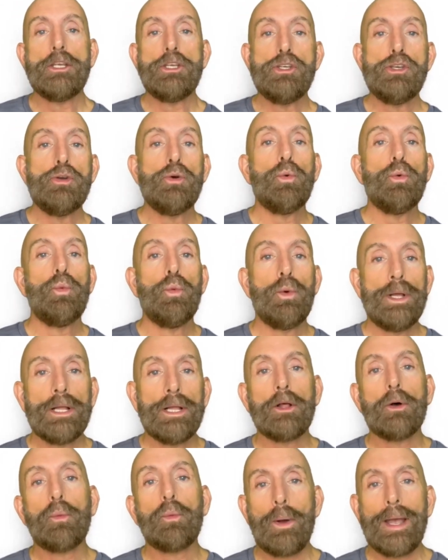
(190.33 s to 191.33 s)
You
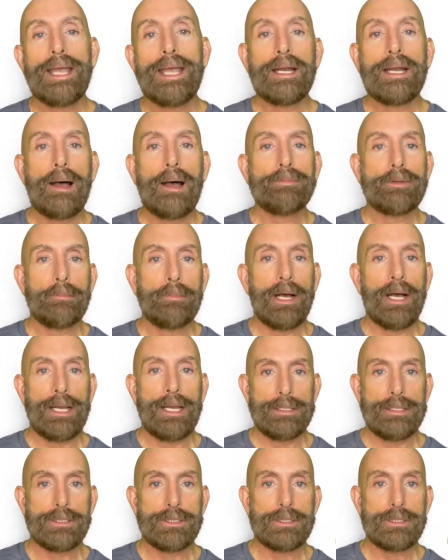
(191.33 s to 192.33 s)
will weight
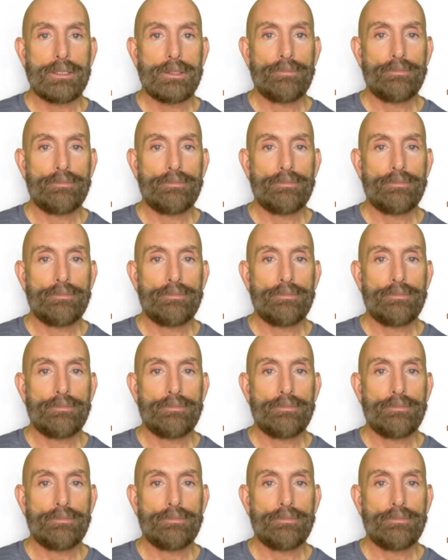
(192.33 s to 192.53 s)
optimize